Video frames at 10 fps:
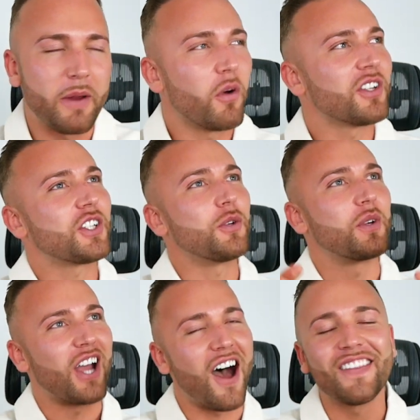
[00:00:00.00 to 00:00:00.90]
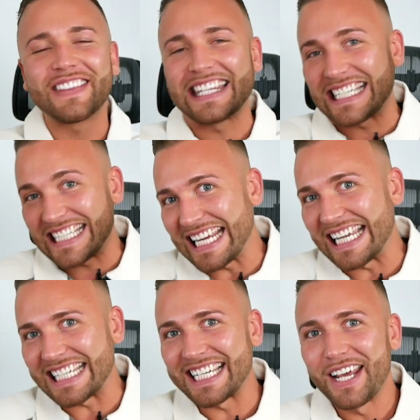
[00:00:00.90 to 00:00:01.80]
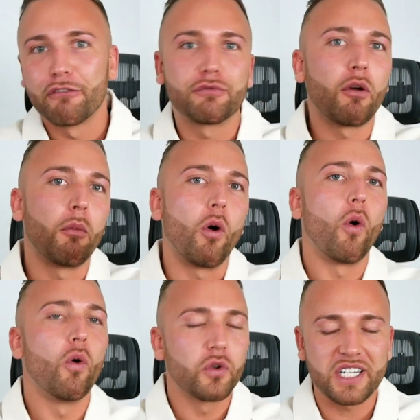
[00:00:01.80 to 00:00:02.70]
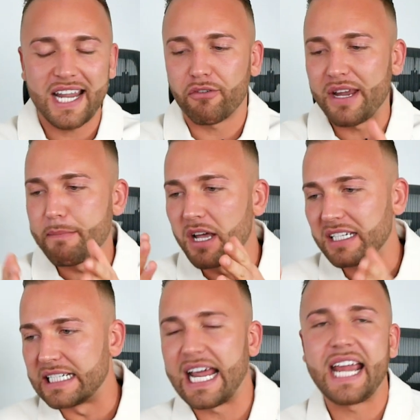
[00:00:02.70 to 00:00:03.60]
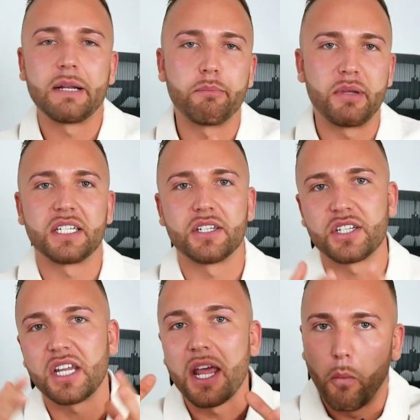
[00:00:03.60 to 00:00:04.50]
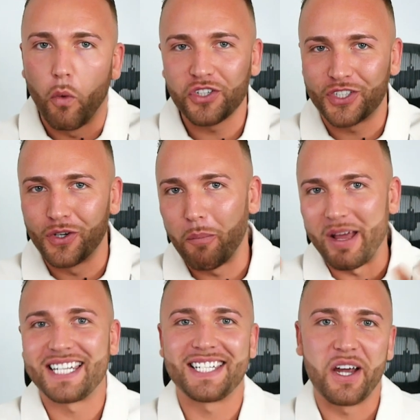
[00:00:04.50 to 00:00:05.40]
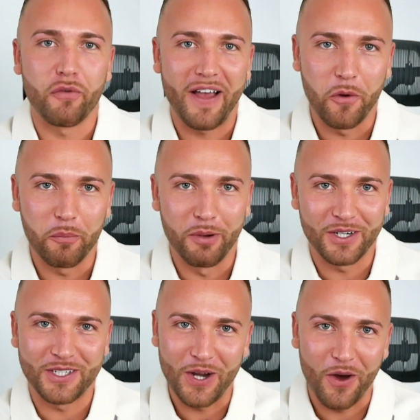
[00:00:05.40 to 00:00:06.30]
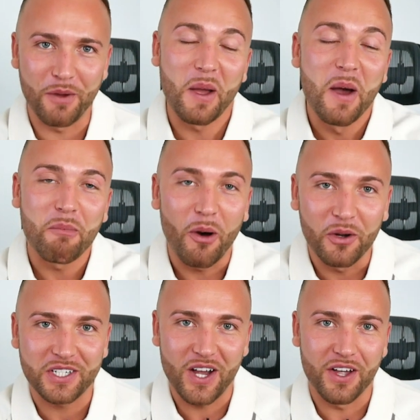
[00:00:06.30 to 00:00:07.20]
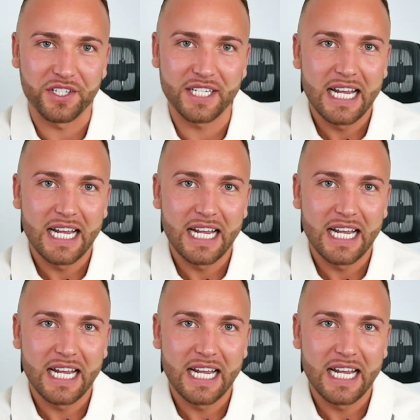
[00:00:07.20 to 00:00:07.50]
we want to cut the shit from ordinary, mundane business, what's your best self-help book type podcast.